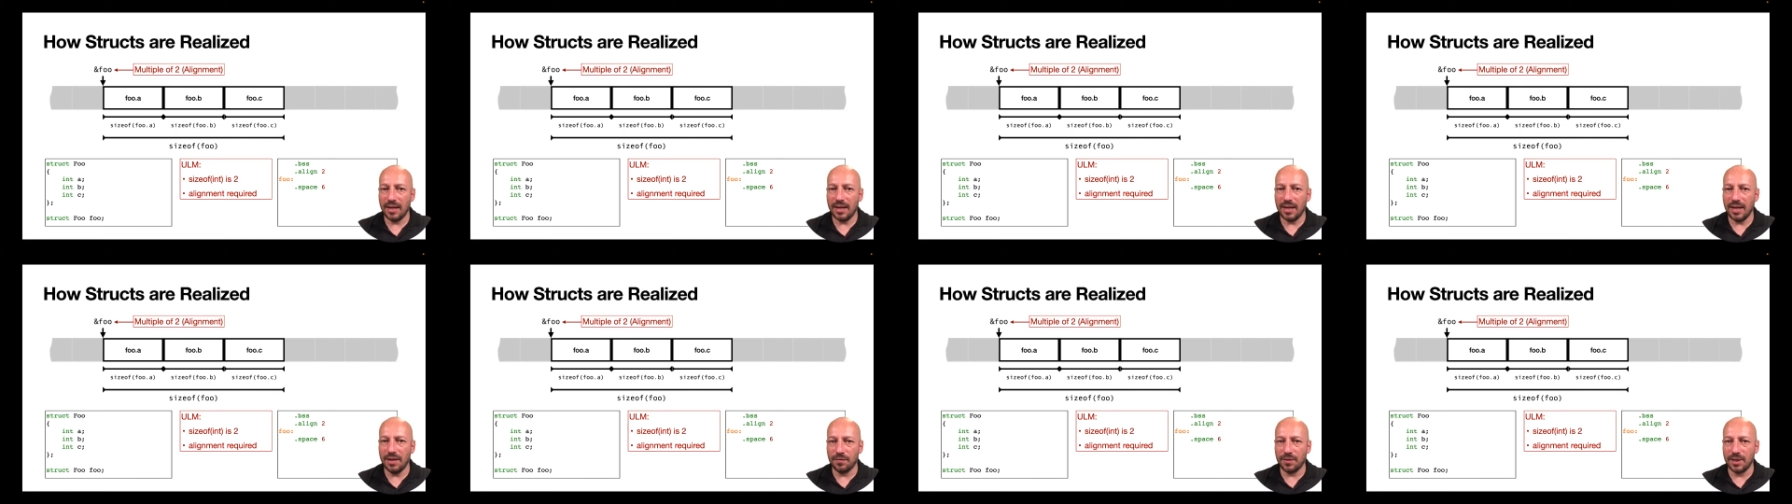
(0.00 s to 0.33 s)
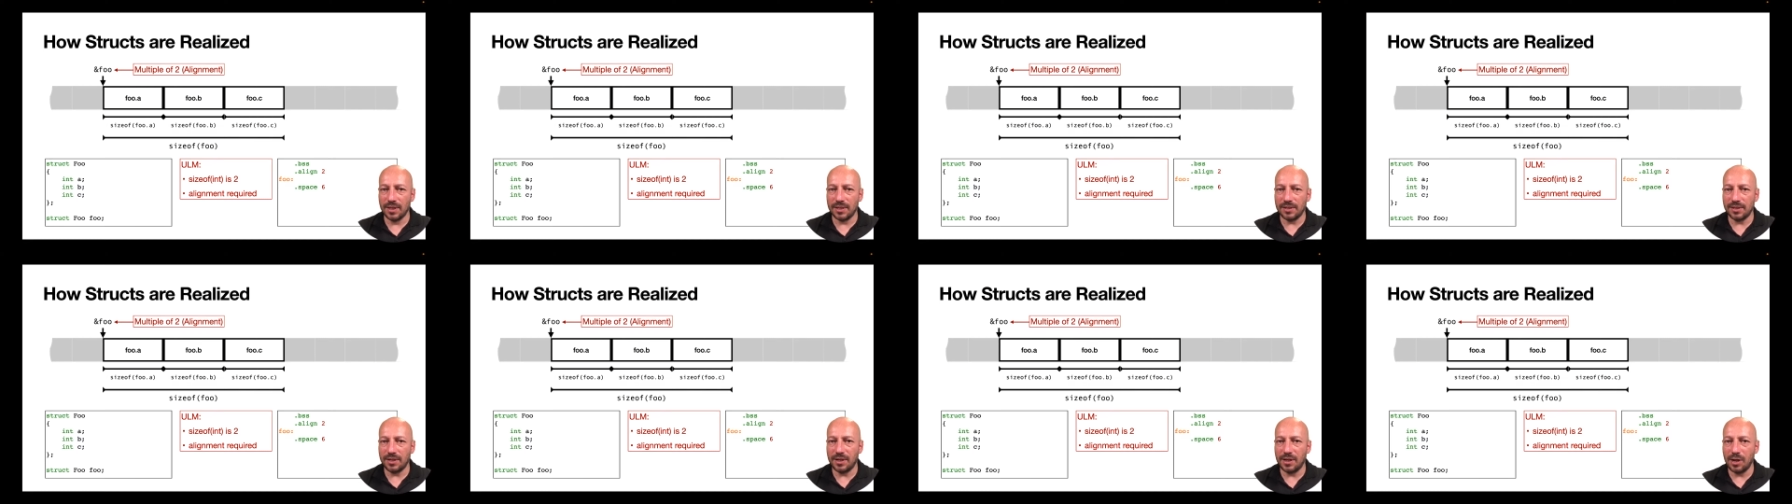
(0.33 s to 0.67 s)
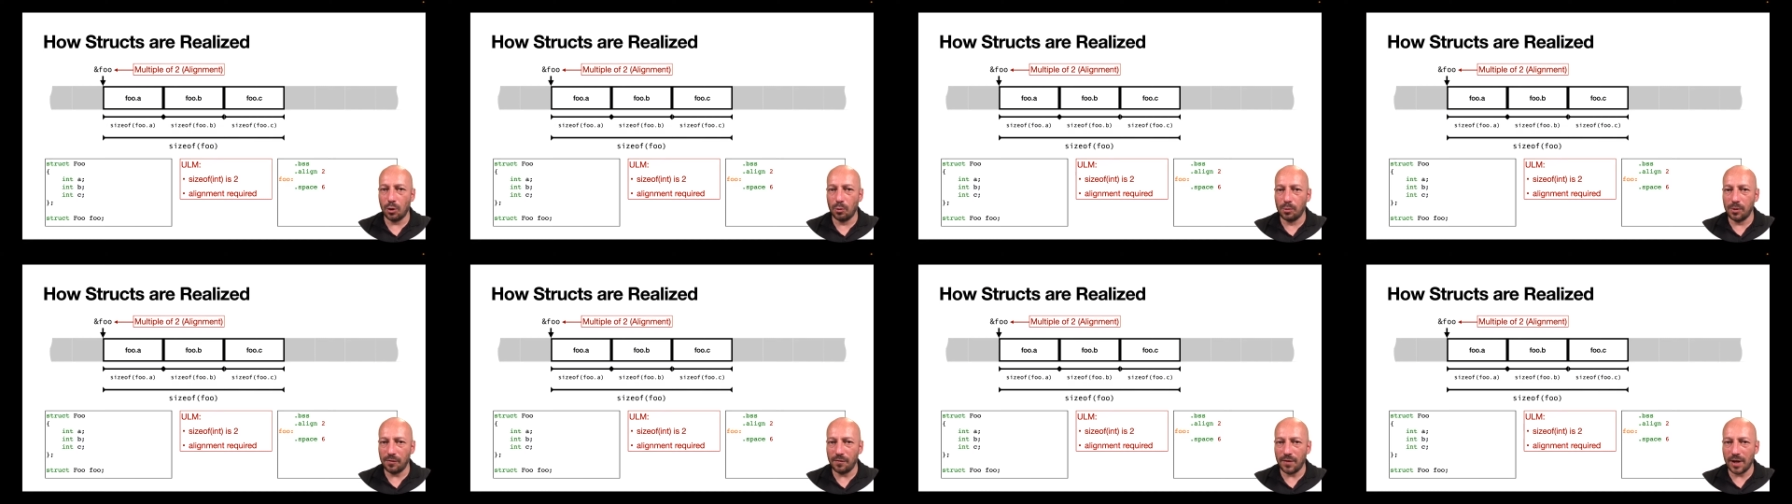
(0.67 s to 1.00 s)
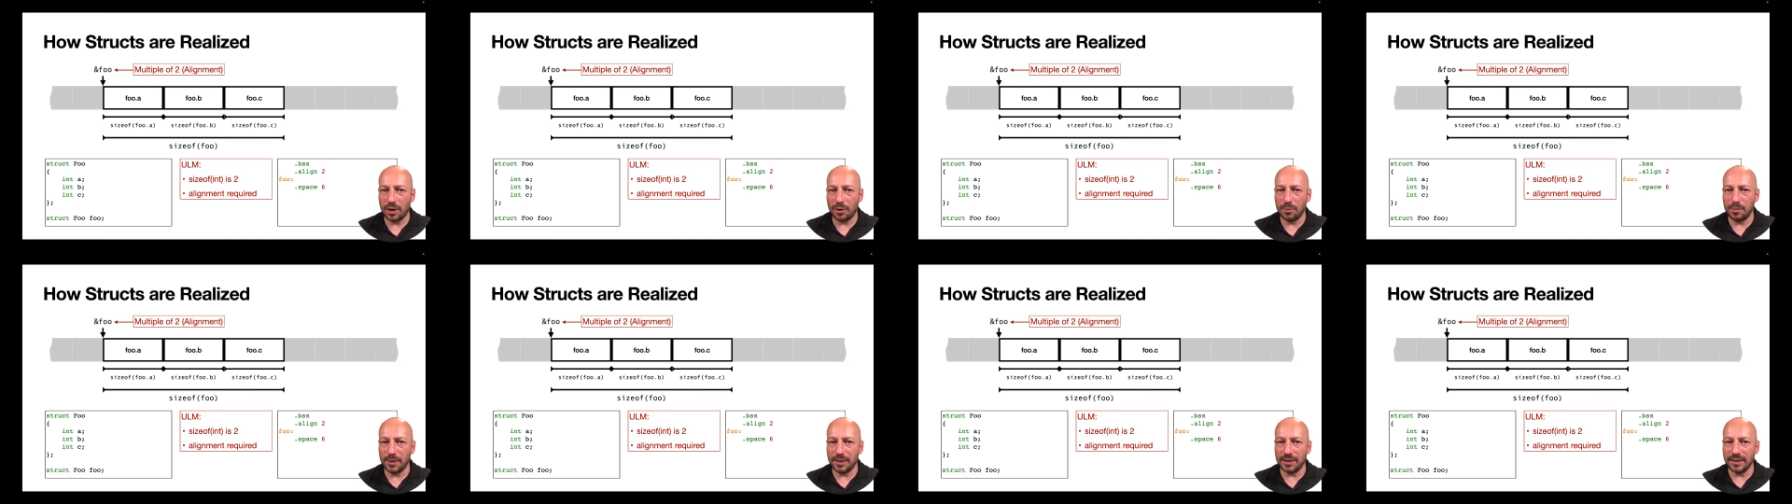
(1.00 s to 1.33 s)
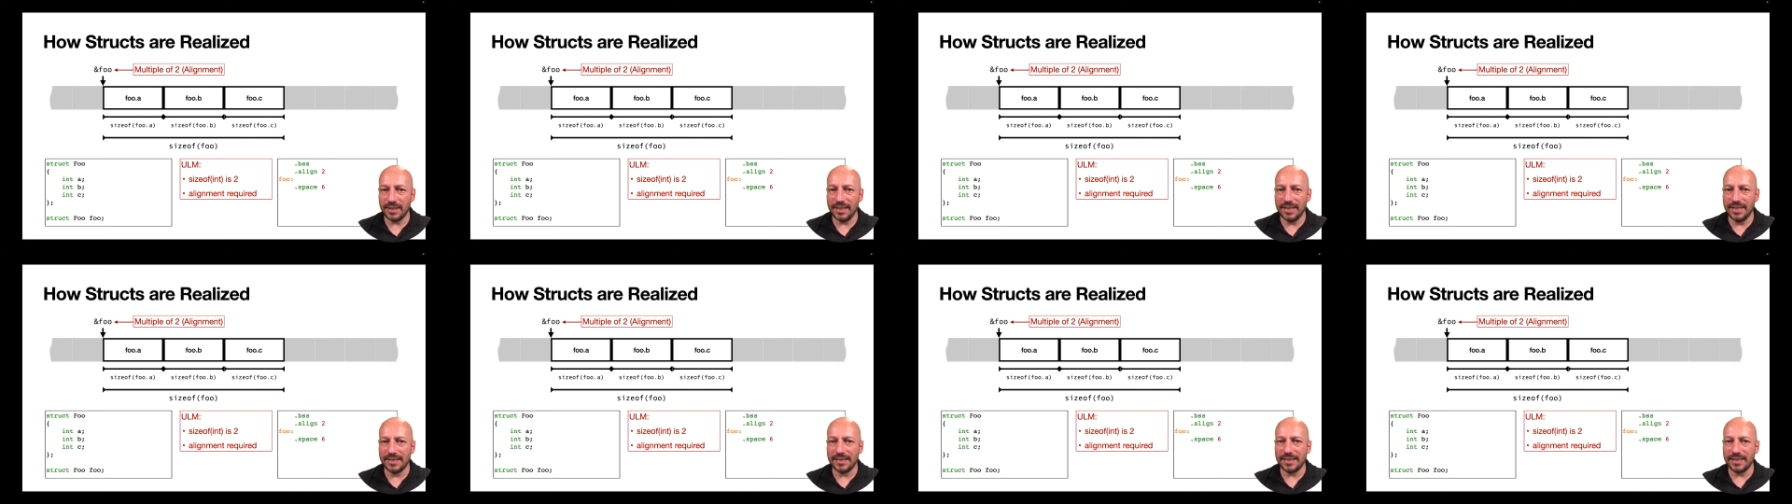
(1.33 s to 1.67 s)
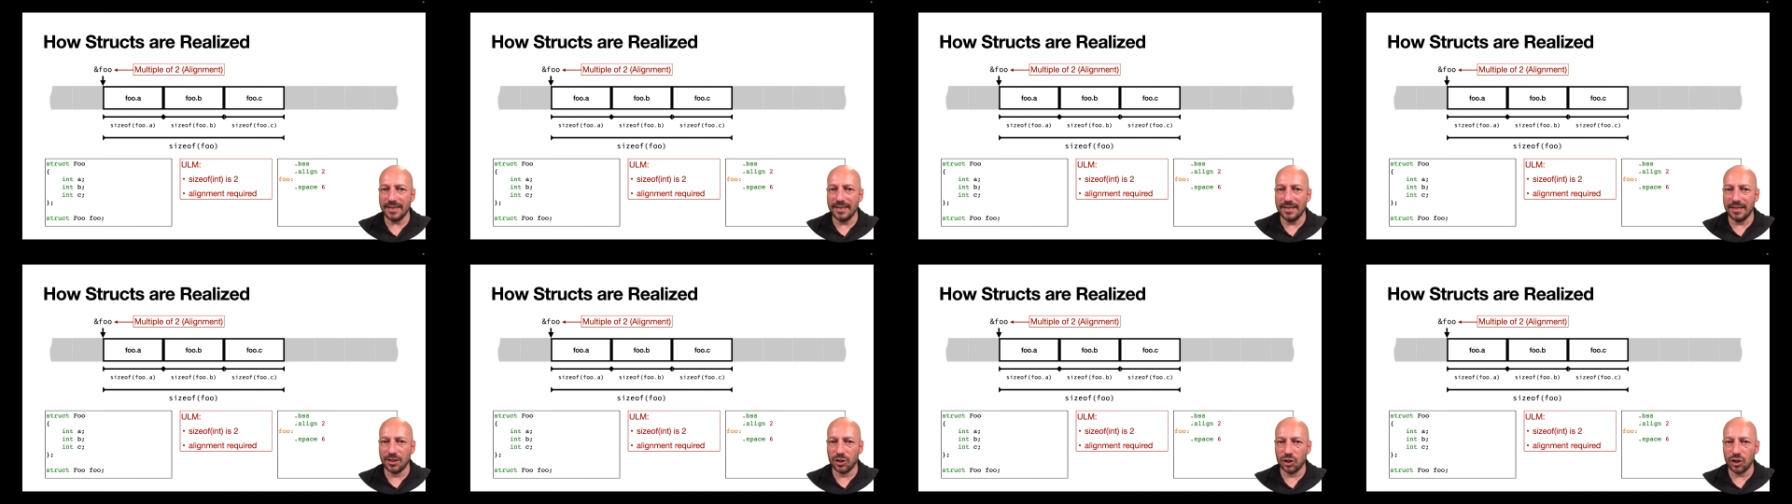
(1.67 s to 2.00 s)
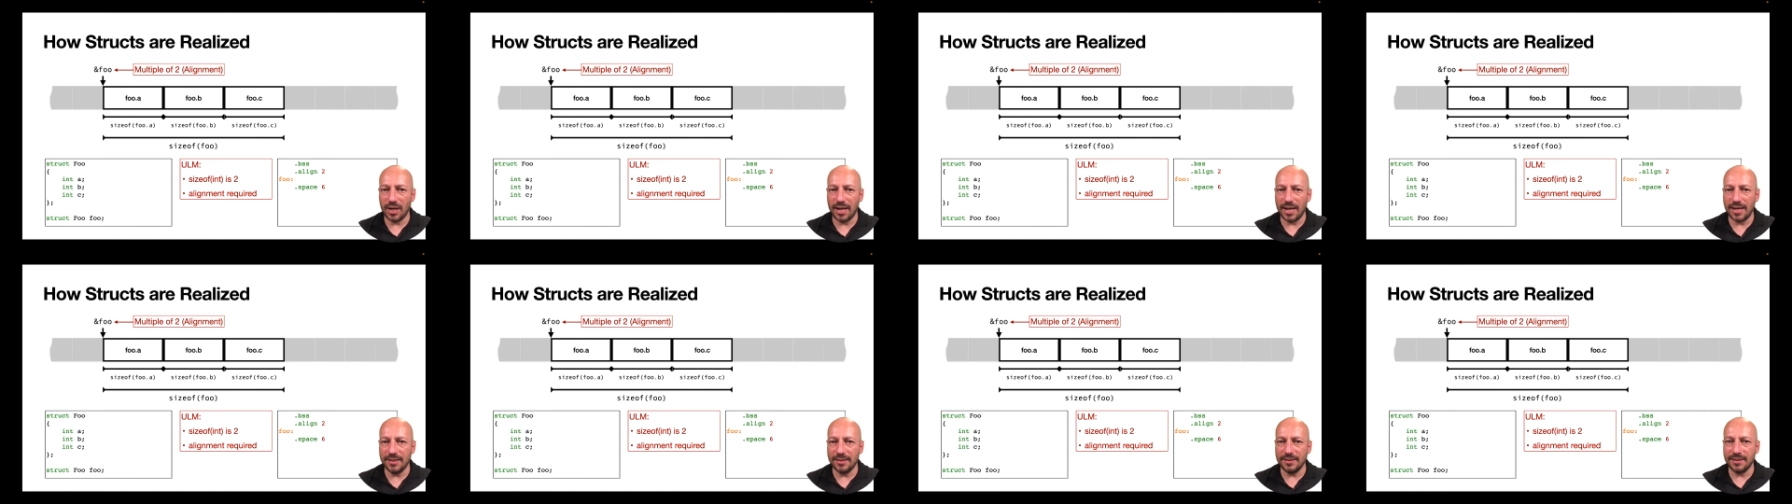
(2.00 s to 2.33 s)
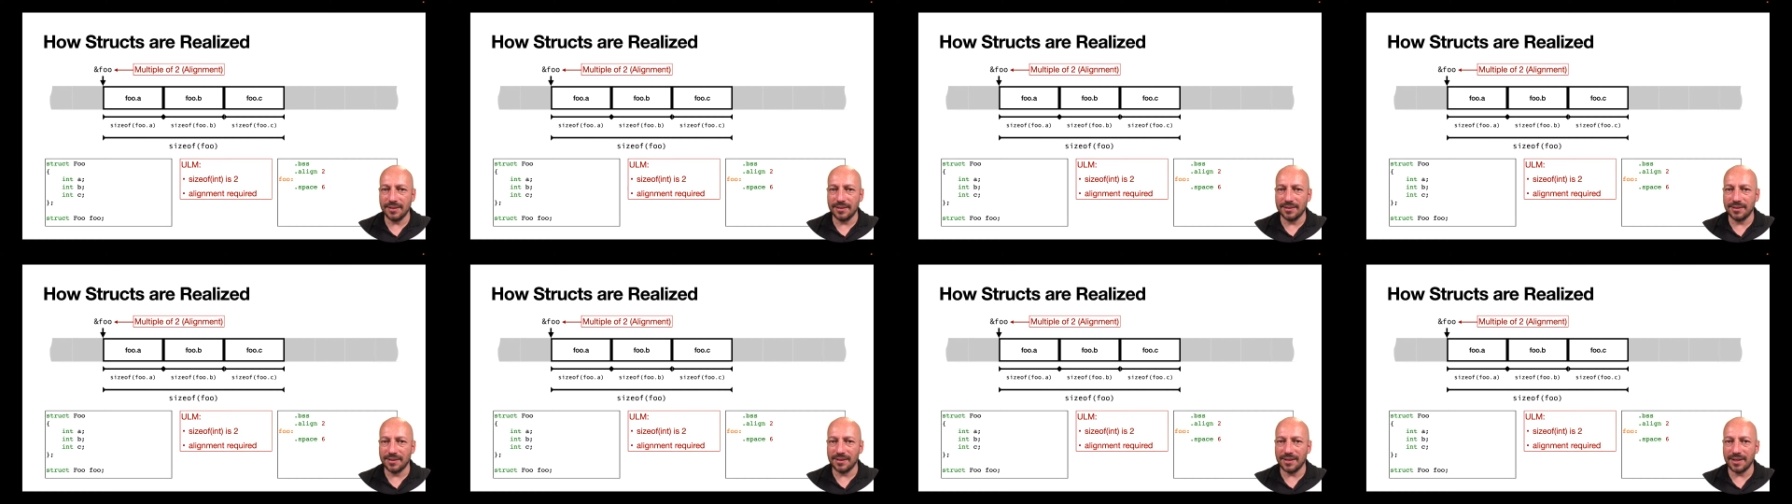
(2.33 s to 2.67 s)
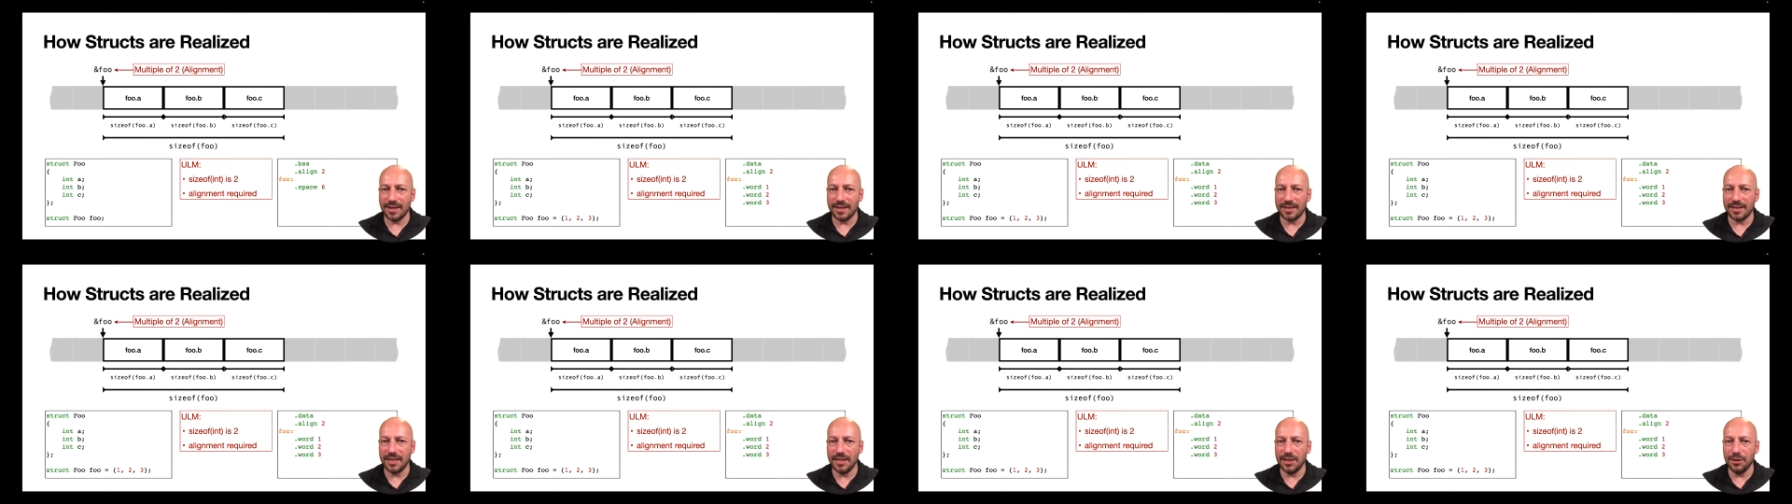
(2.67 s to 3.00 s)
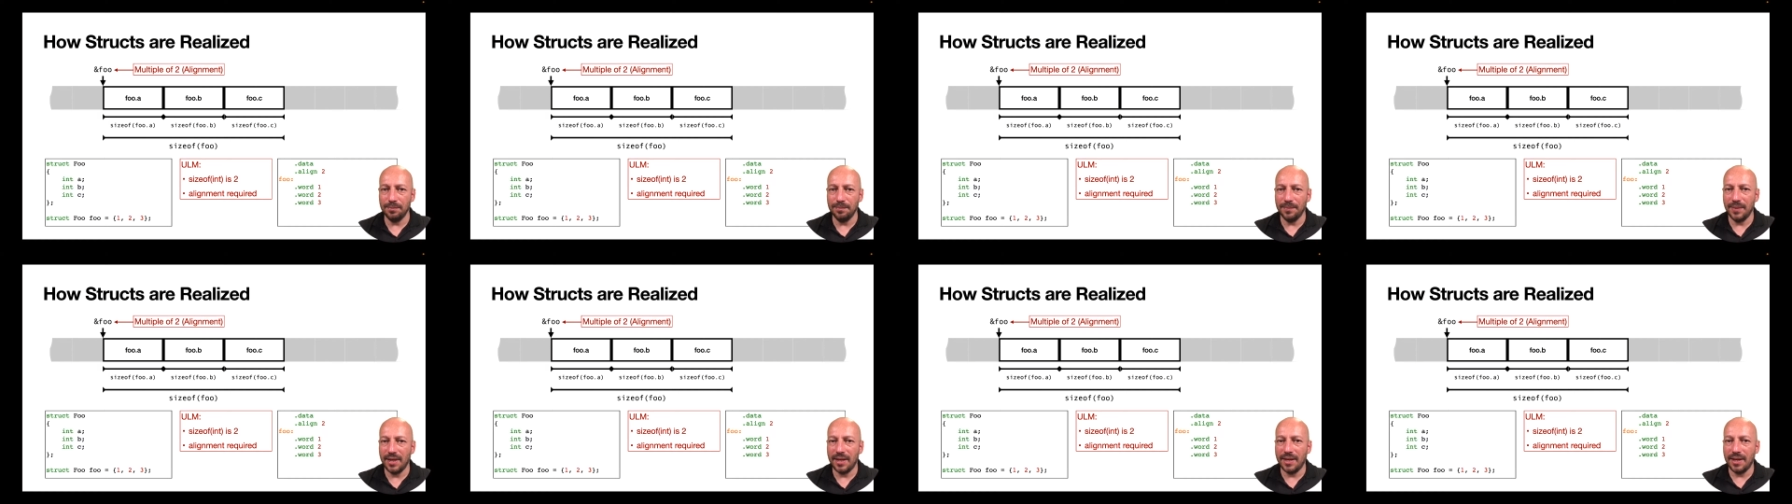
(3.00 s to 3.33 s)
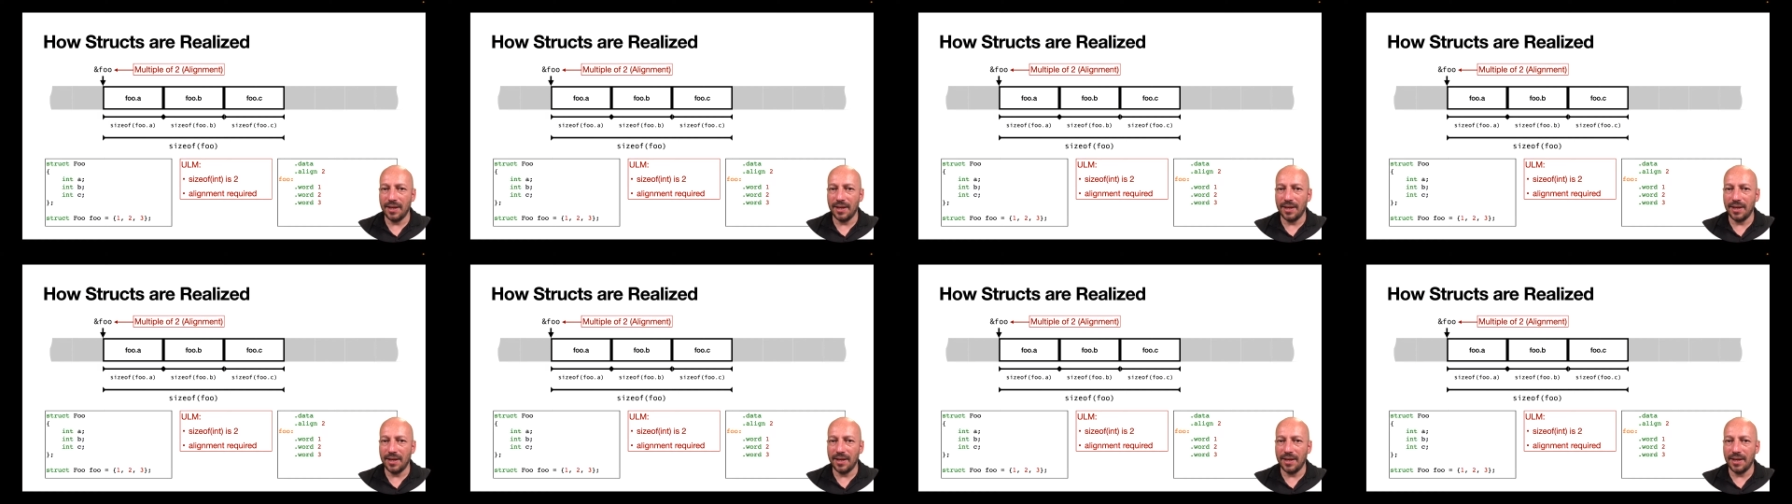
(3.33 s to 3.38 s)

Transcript: If this global variable is initialized, like here,